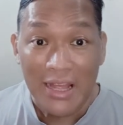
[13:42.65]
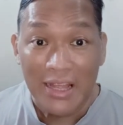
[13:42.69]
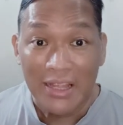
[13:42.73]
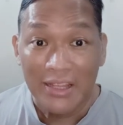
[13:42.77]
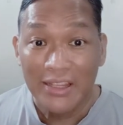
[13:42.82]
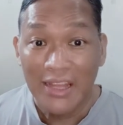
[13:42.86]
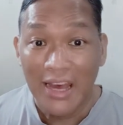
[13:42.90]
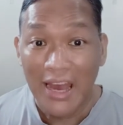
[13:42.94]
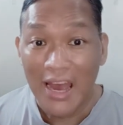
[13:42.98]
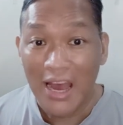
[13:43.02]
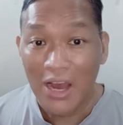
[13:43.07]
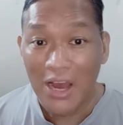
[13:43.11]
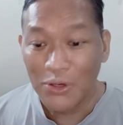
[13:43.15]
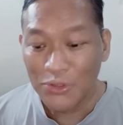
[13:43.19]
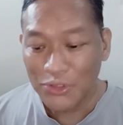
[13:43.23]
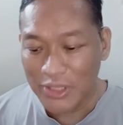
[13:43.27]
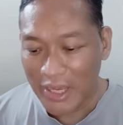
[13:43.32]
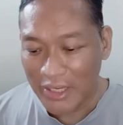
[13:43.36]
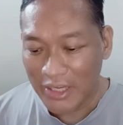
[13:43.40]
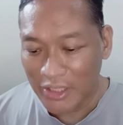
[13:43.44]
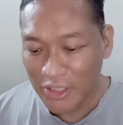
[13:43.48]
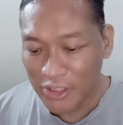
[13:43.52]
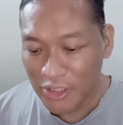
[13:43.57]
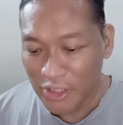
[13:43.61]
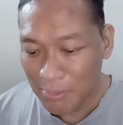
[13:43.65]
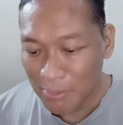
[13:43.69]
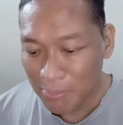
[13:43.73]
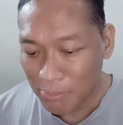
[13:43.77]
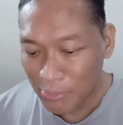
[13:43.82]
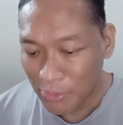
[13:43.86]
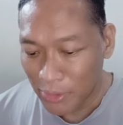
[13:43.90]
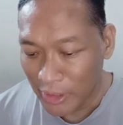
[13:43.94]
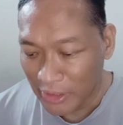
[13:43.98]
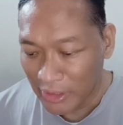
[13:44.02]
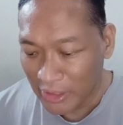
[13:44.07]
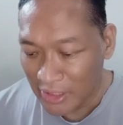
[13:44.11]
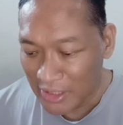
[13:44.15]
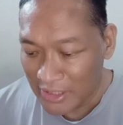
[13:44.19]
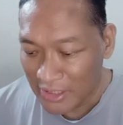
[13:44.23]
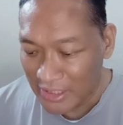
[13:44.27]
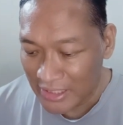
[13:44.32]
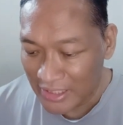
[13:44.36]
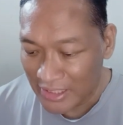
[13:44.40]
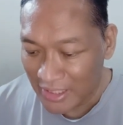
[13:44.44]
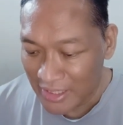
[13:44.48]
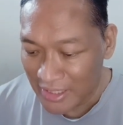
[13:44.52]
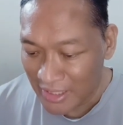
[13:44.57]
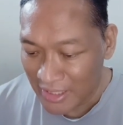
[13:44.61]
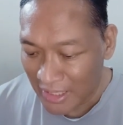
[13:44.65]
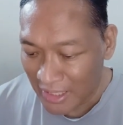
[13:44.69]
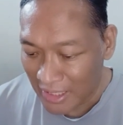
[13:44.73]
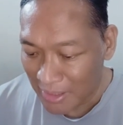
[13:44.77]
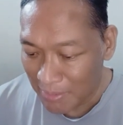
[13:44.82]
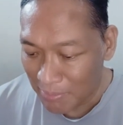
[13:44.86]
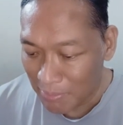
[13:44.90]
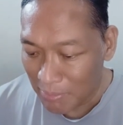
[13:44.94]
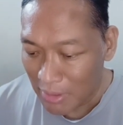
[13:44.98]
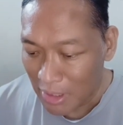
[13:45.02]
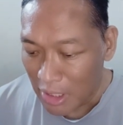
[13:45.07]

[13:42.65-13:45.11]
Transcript: The house had a number, it didn't need a name,